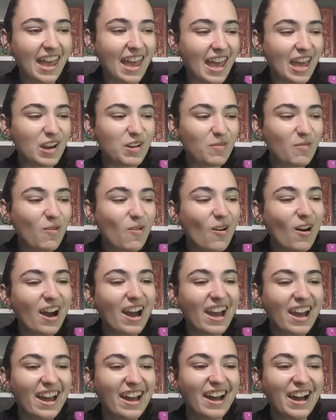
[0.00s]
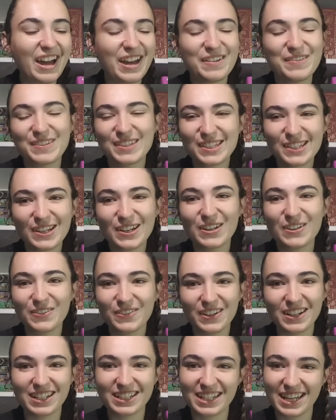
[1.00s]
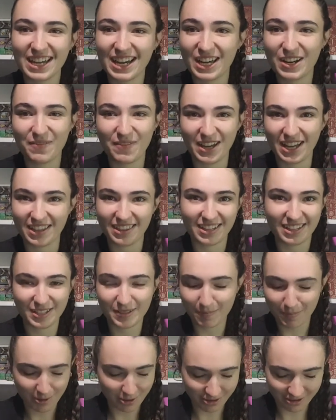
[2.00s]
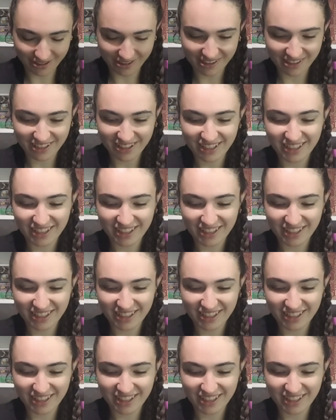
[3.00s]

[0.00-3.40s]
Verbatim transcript: and why I'm so freaked out about this book.